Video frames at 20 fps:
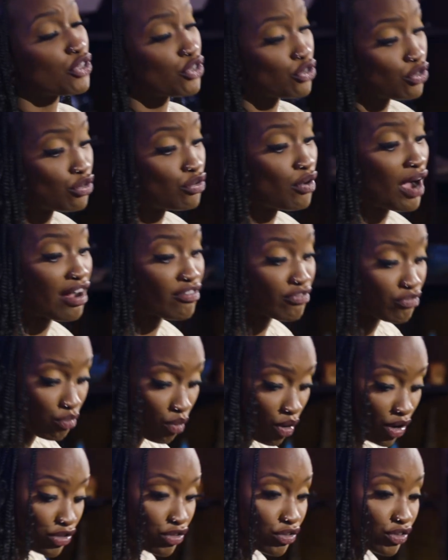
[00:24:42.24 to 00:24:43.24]
you have
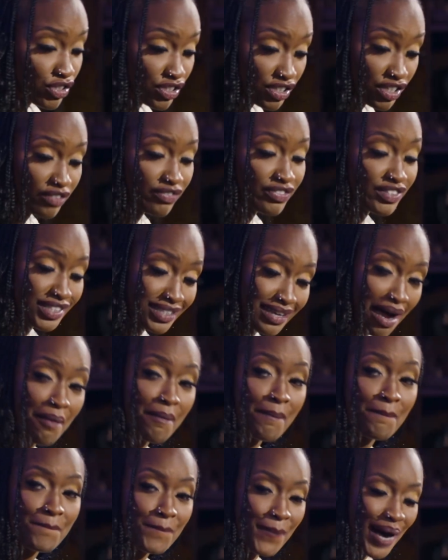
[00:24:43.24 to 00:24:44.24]
won yourself some